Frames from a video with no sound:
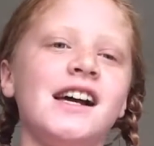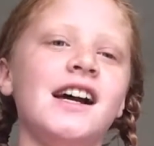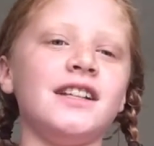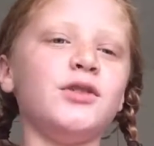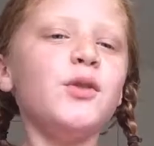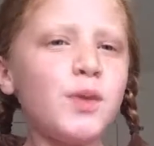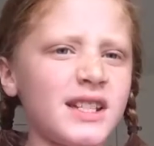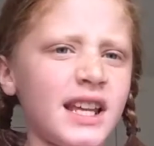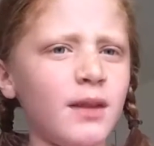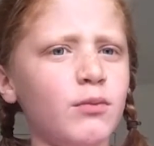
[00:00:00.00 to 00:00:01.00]
I sort of wish
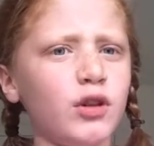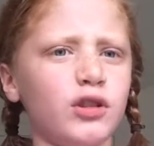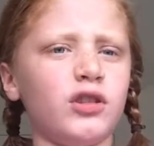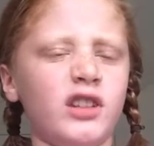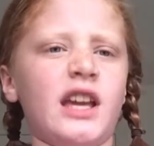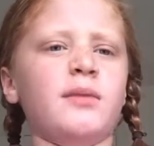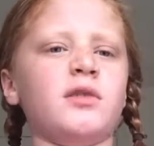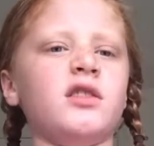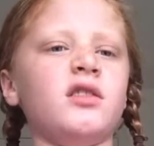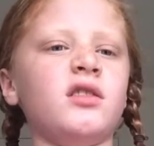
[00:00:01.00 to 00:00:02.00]
they had more girl games
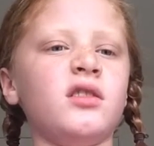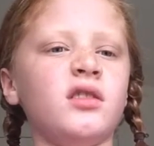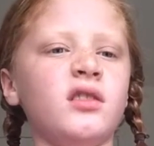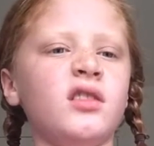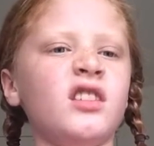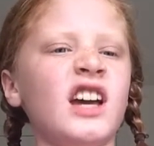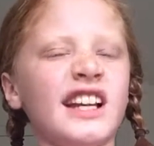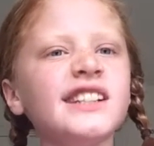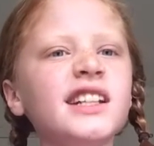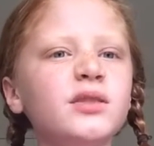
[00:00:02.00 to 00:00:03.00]

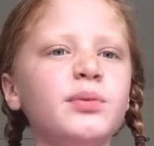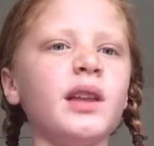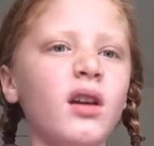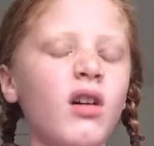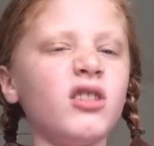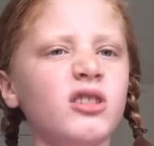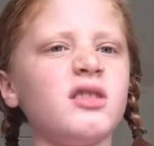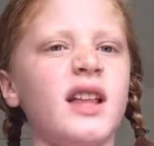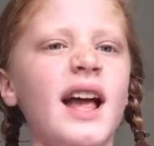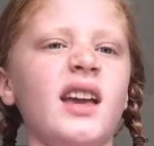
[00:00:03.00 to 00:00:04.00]
guess that's really all girls
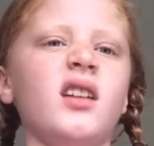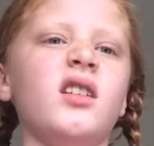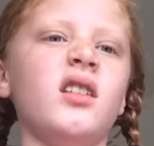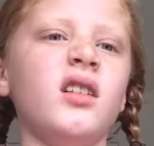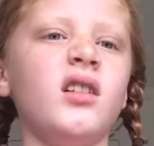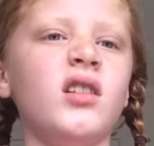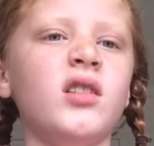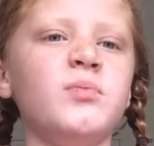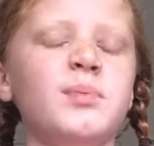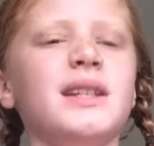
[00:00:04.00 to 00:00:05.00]
like
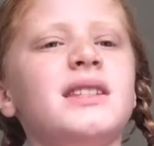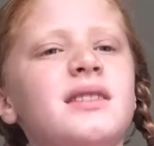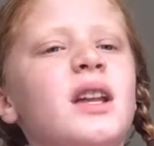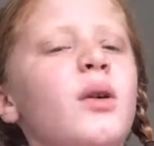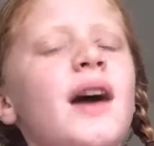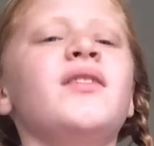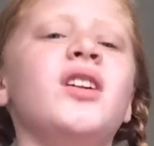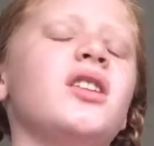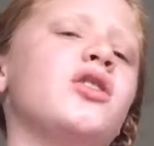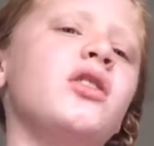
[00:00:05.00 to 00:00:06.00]
because they don't have a
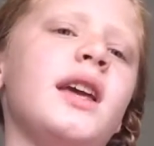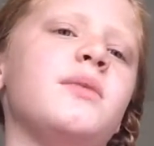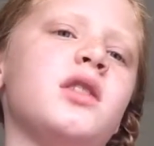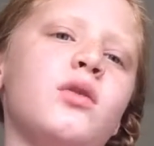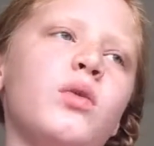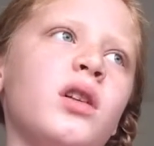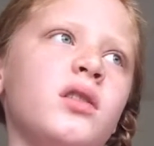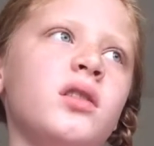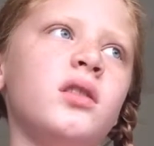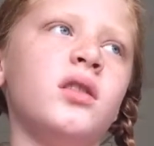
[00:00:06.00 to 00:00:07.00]
lot of girl games in the world.
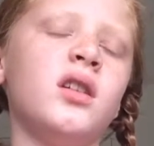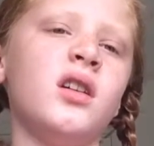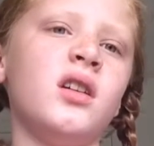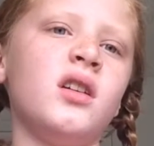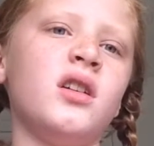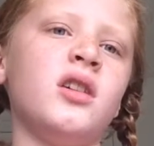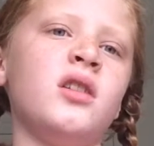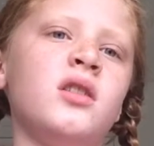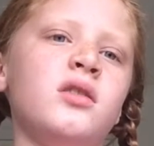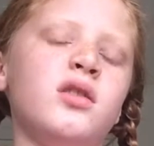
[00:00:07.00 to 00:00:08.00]

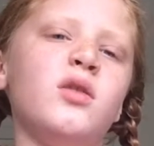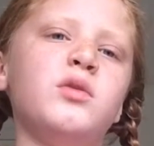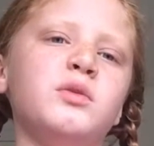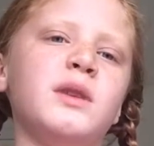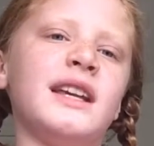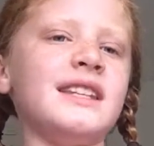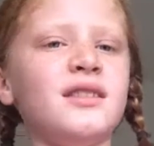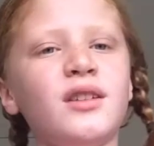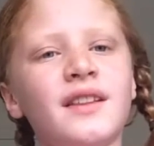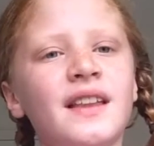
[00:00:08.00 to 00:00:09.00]
So I guess the
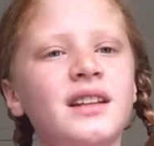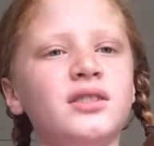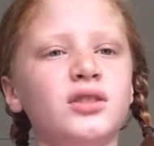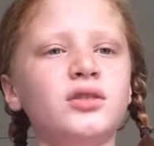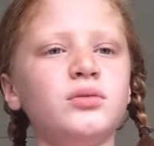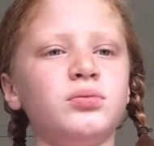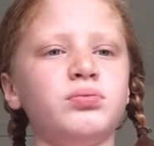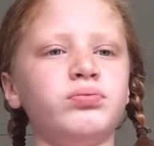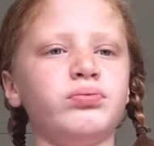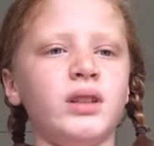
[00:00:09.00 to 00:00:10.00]
only thing girls
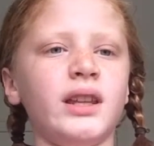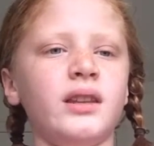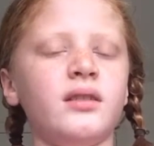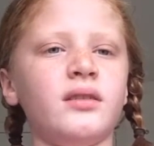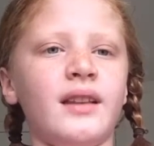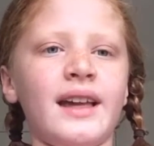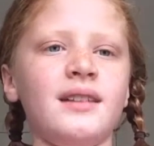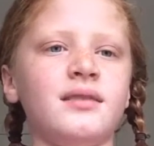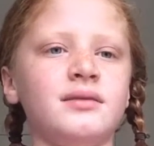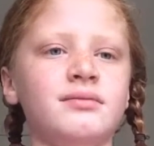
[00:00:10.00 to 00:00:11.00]
really like,
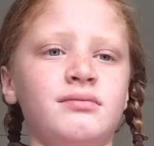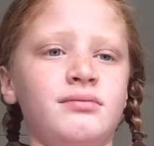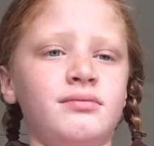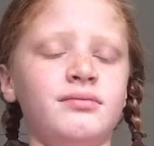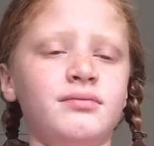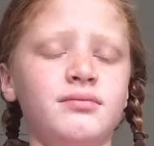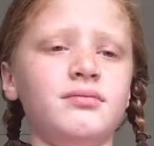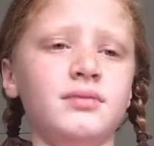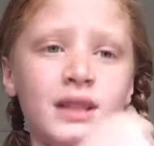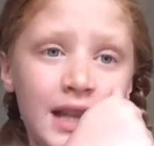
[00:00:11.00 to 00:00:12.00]

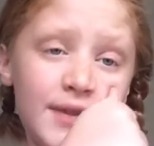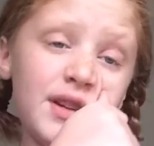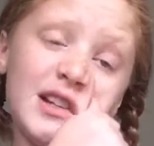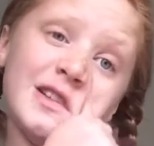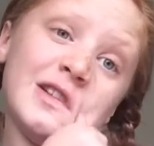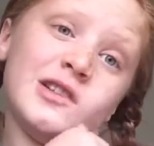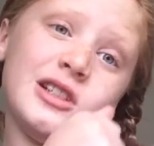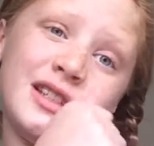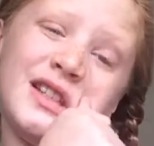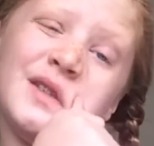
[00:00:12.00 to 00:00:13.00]
11 year old
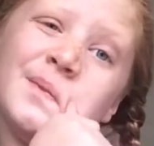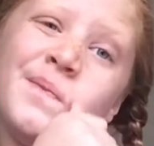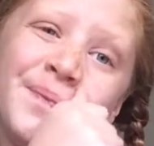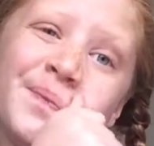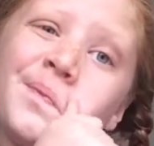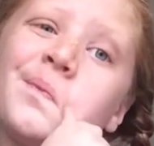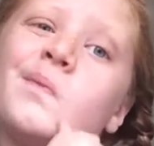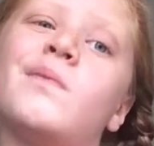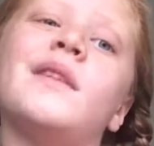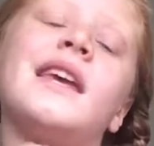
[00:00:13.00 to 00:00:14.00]
girls too,
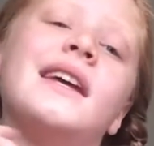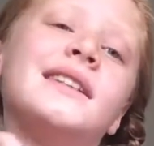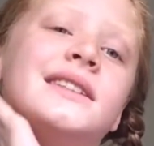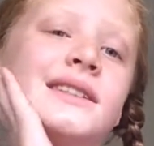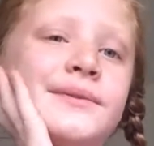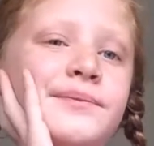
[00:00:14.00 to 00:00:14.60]
is